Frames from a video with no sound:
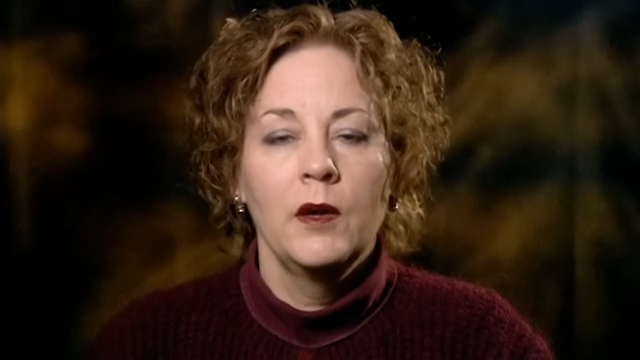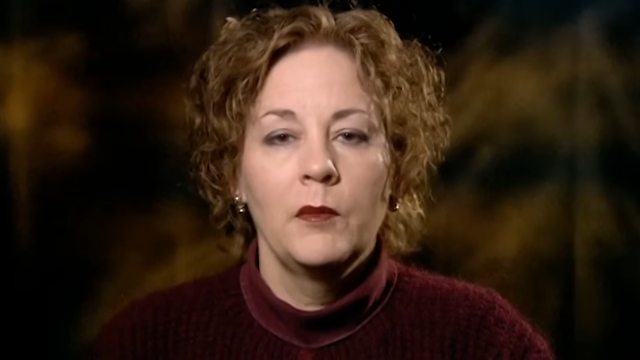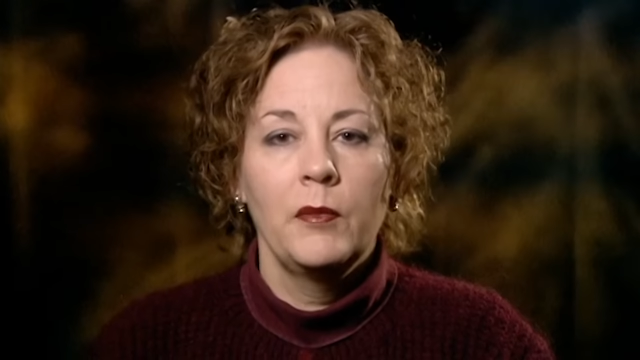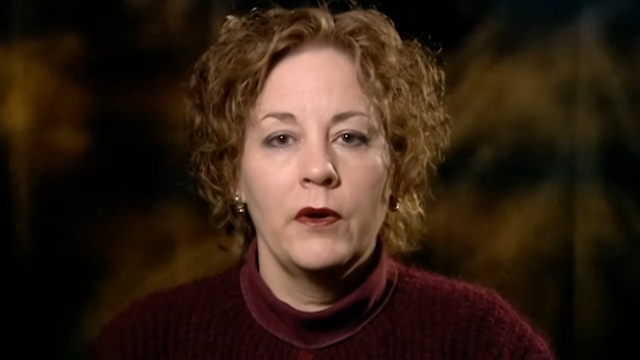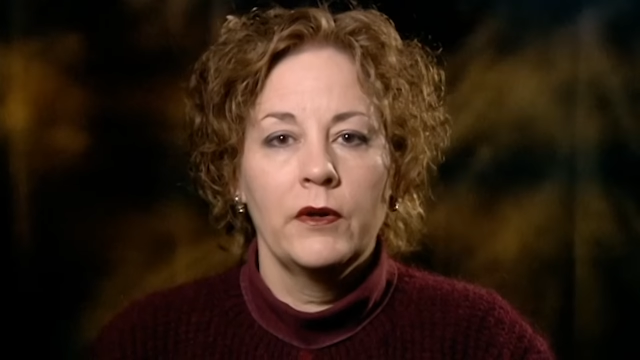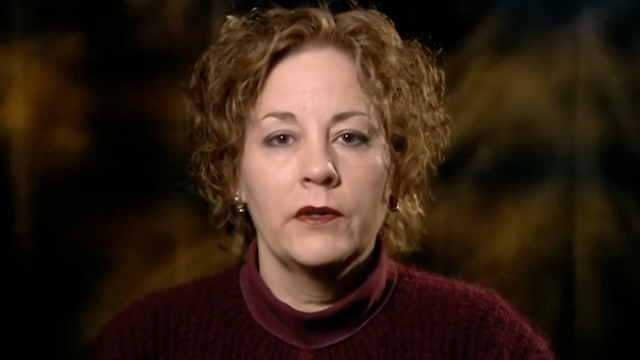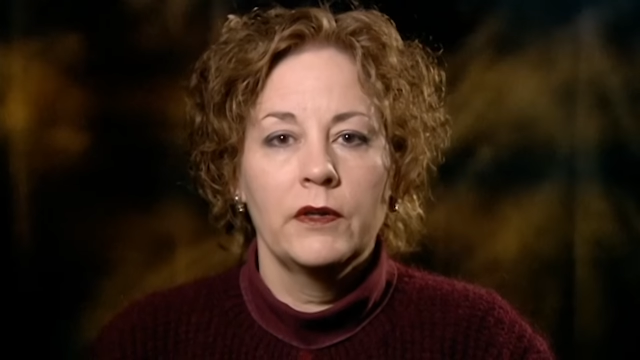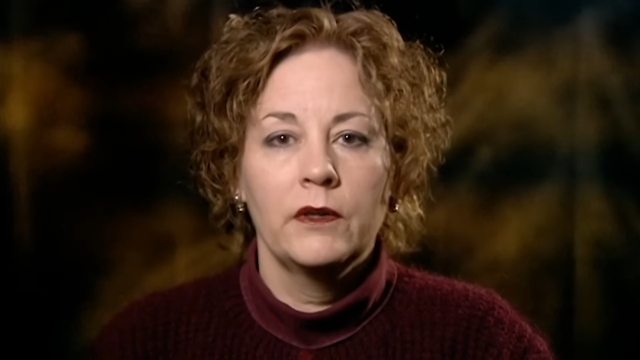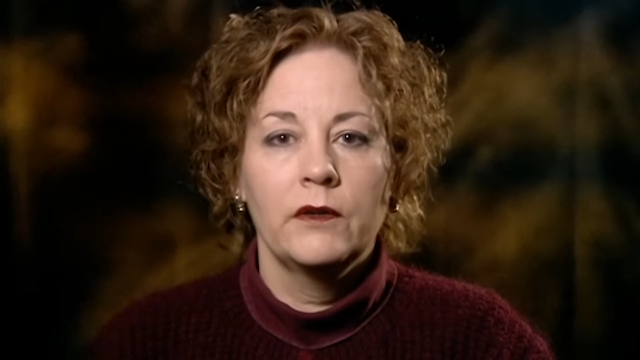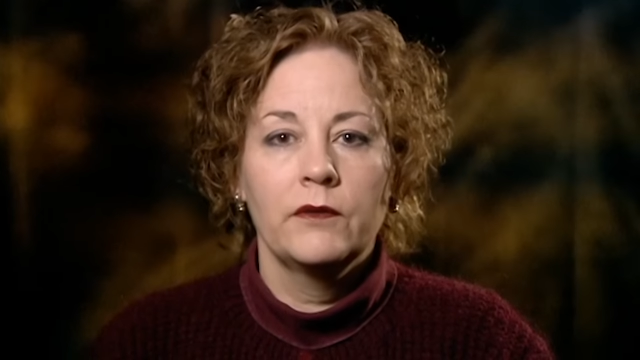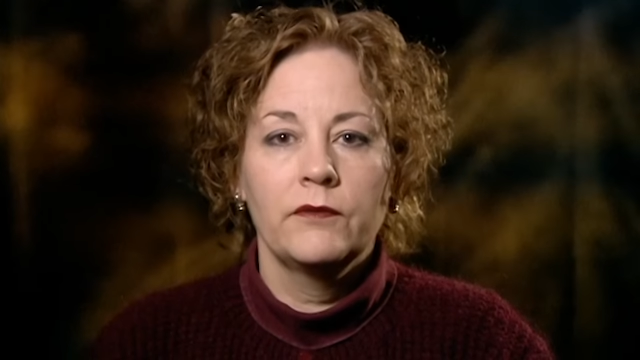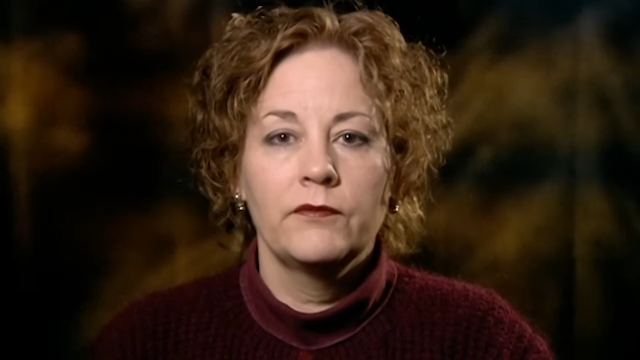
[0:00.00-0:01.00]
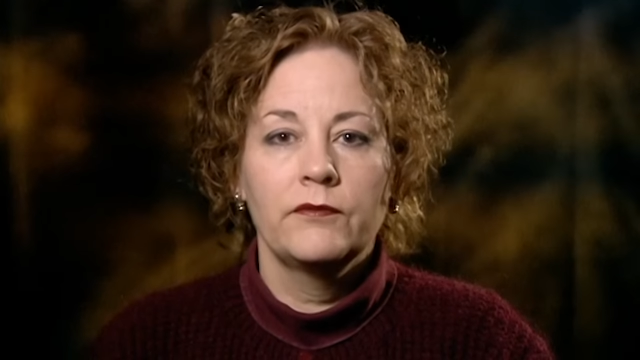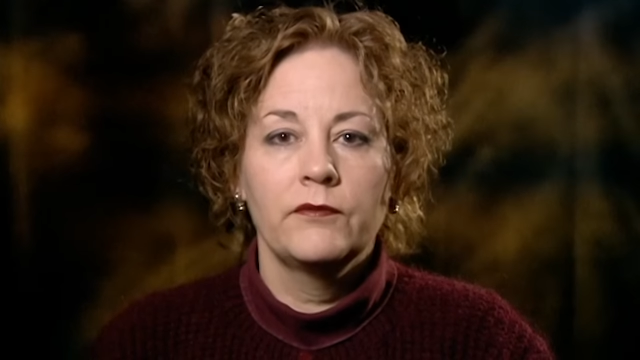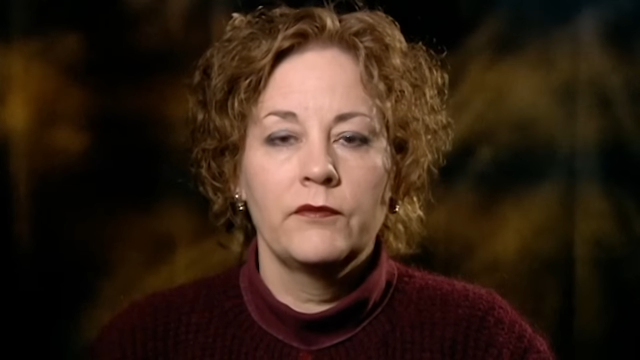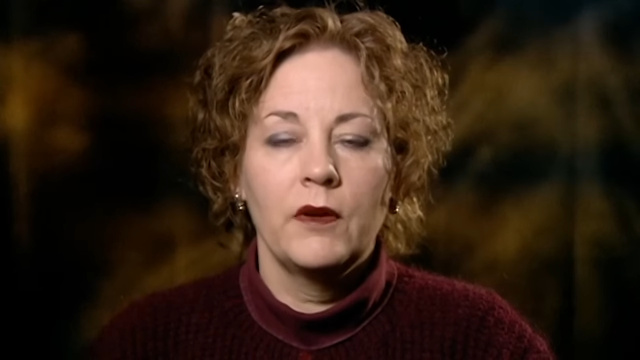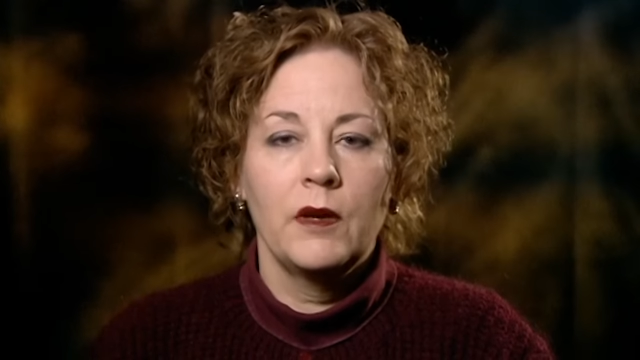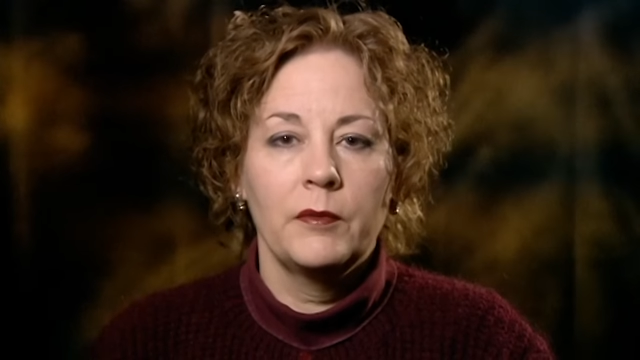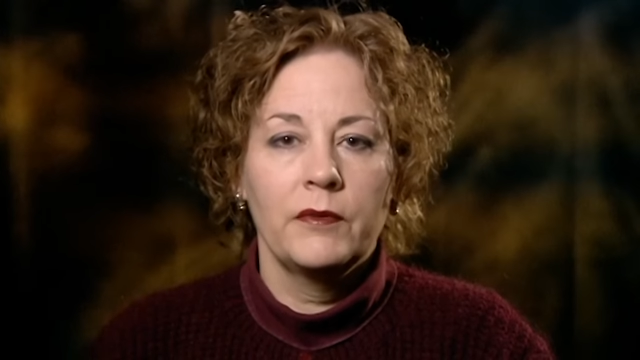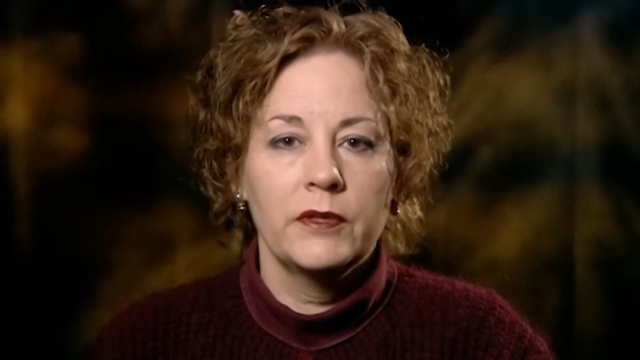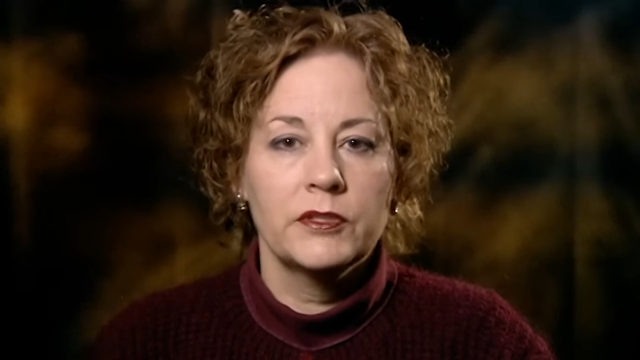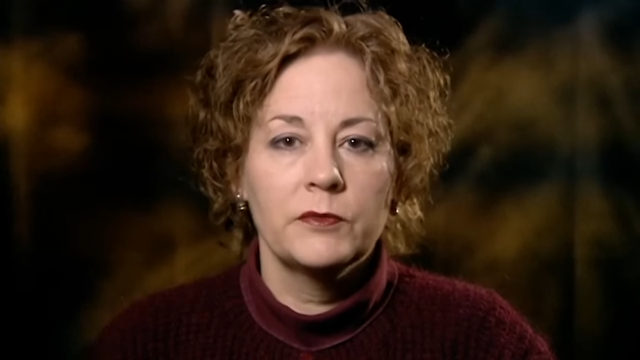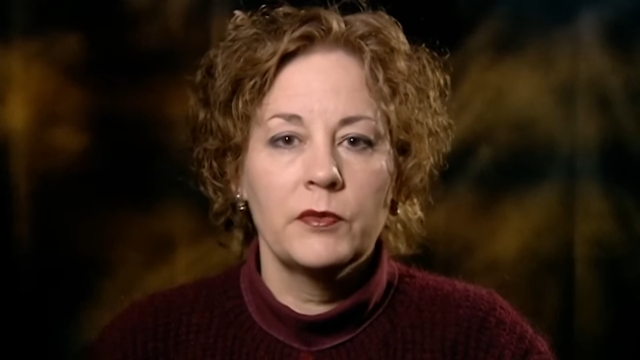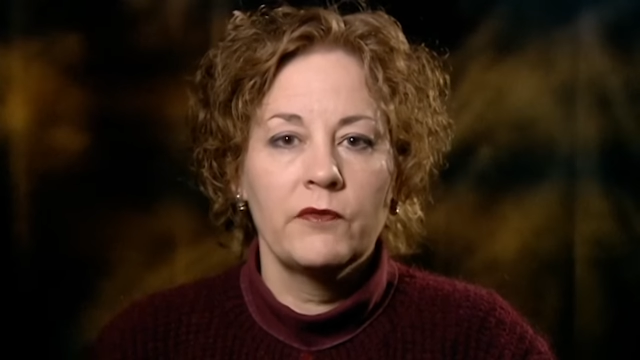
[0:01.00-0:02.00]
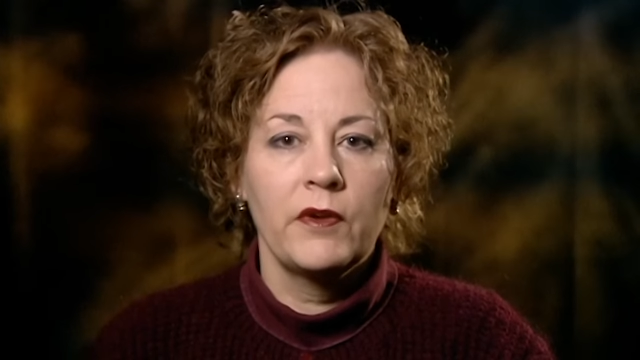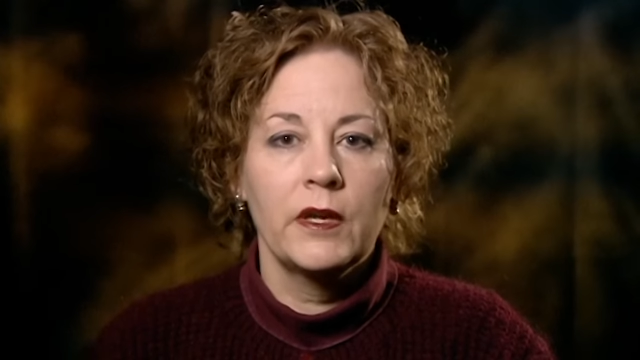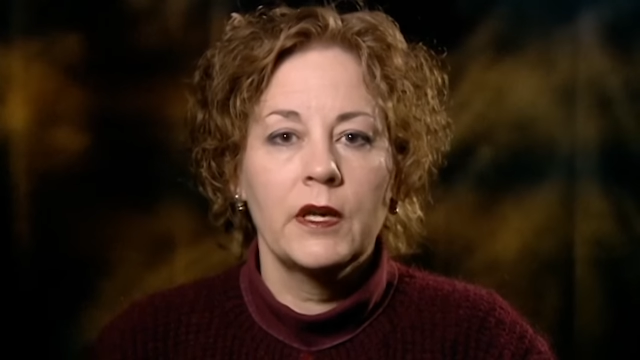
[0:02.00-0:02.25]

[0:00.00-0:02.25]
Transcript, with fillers: part of Operation Provide